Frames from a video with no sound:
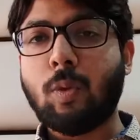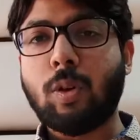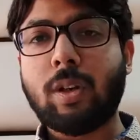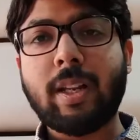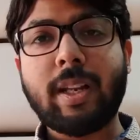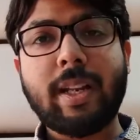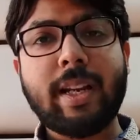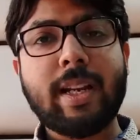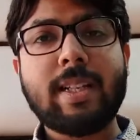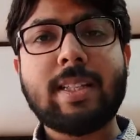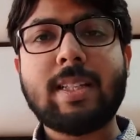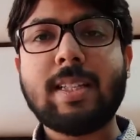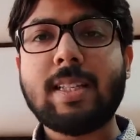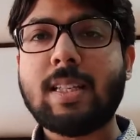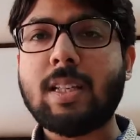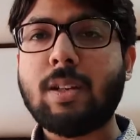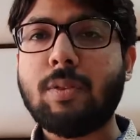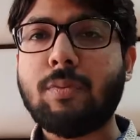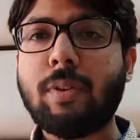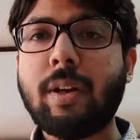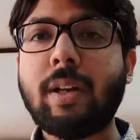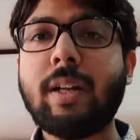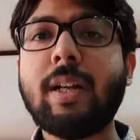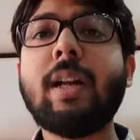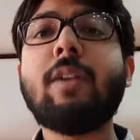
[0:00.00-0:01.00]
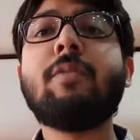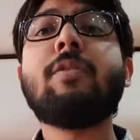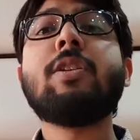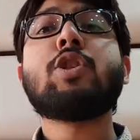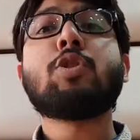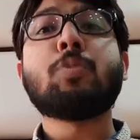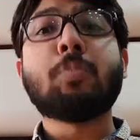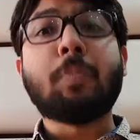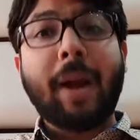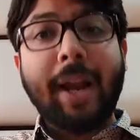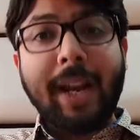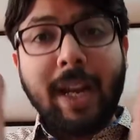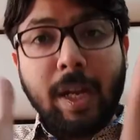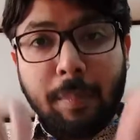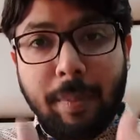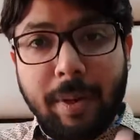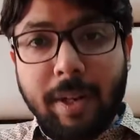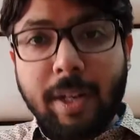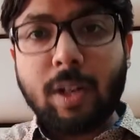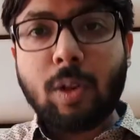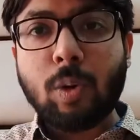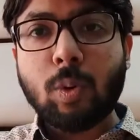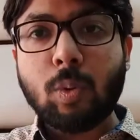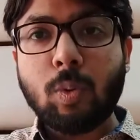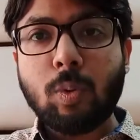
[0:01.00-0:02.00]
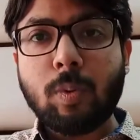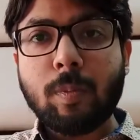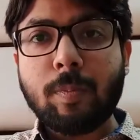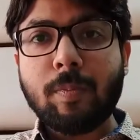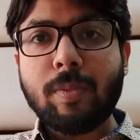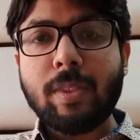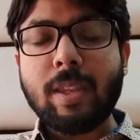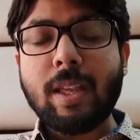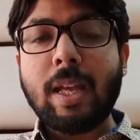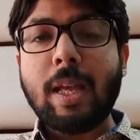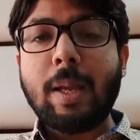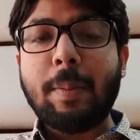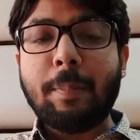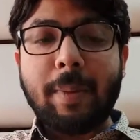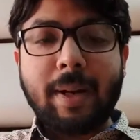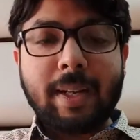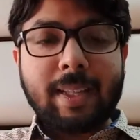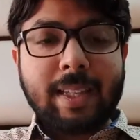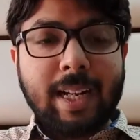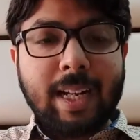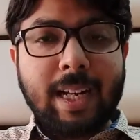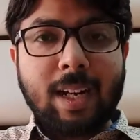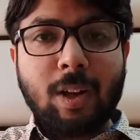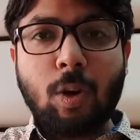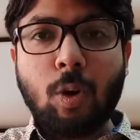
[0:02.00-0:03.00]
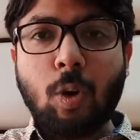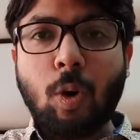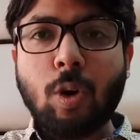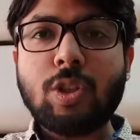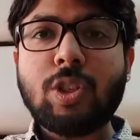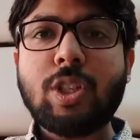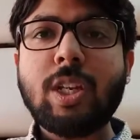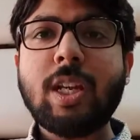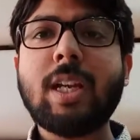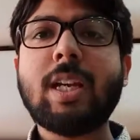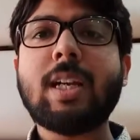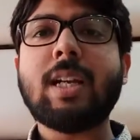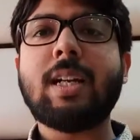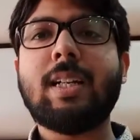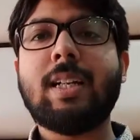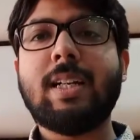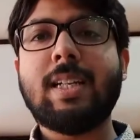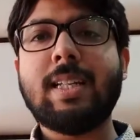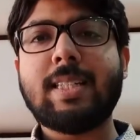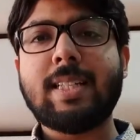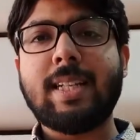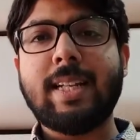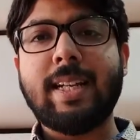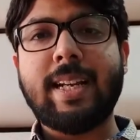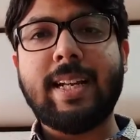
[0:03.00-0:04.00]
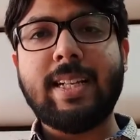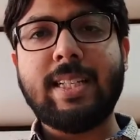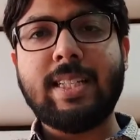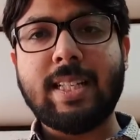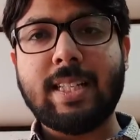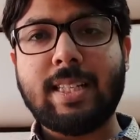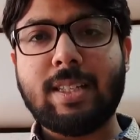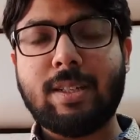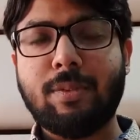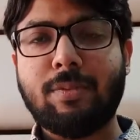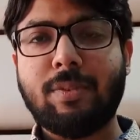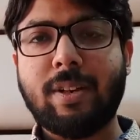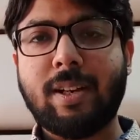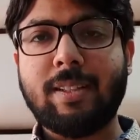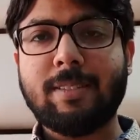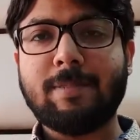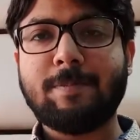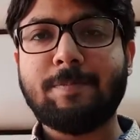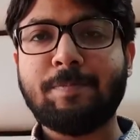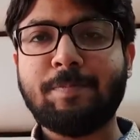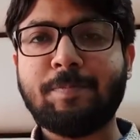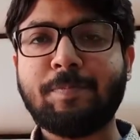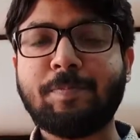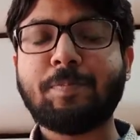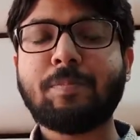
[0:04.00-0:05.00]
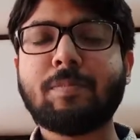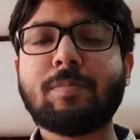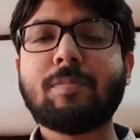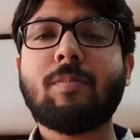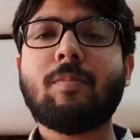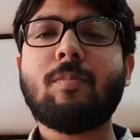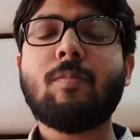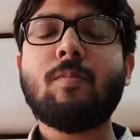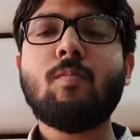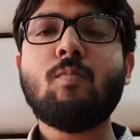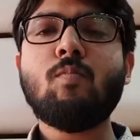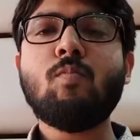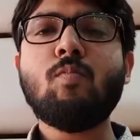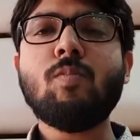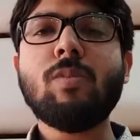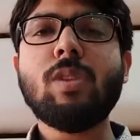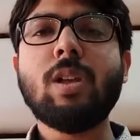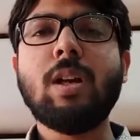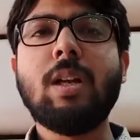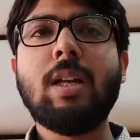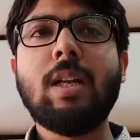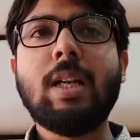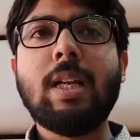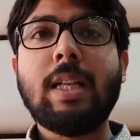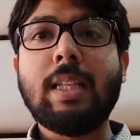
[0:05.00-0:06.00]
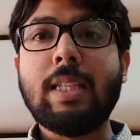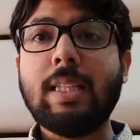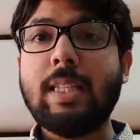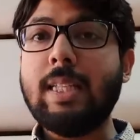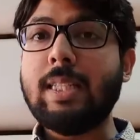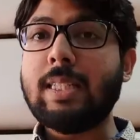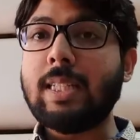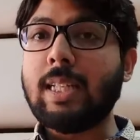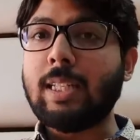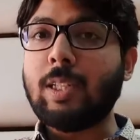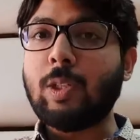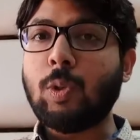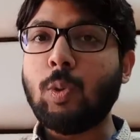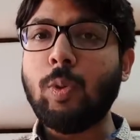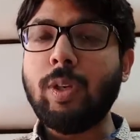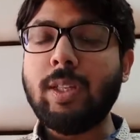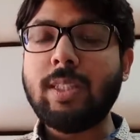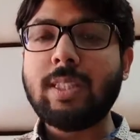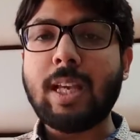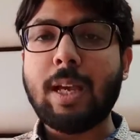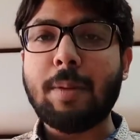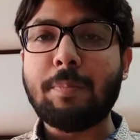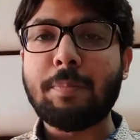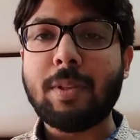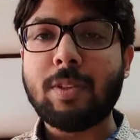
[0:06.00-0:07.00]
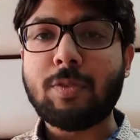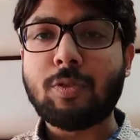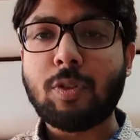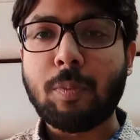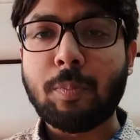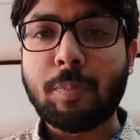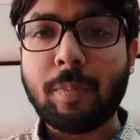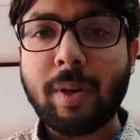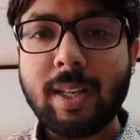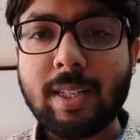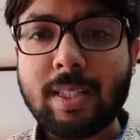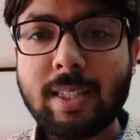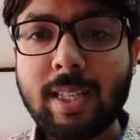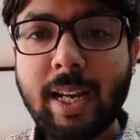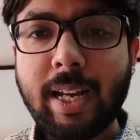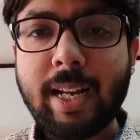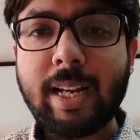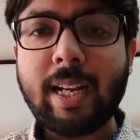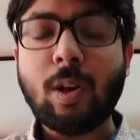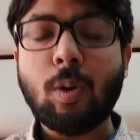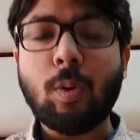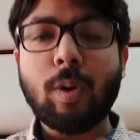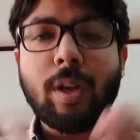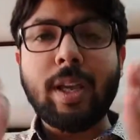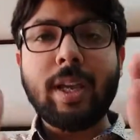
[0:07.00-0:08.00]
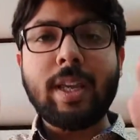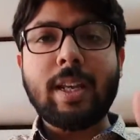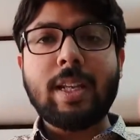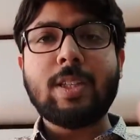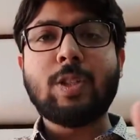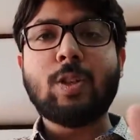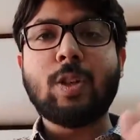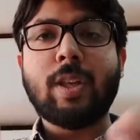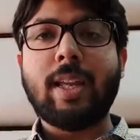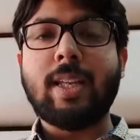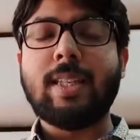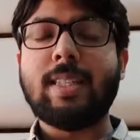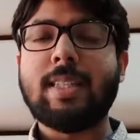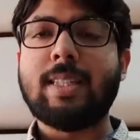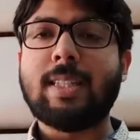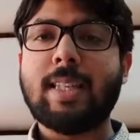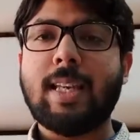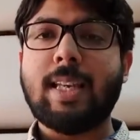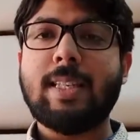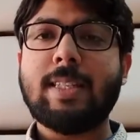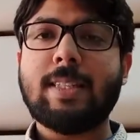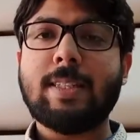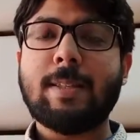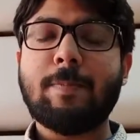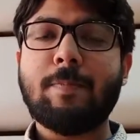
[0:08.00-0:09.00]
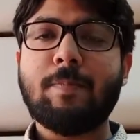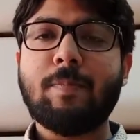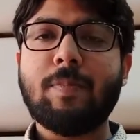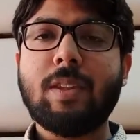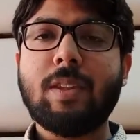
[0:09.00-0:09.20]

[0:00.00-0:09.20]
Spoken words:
water gets disinfected, which might be true, but that logic doesn't get justified. These are the two examples from my side. Now here is your exercise.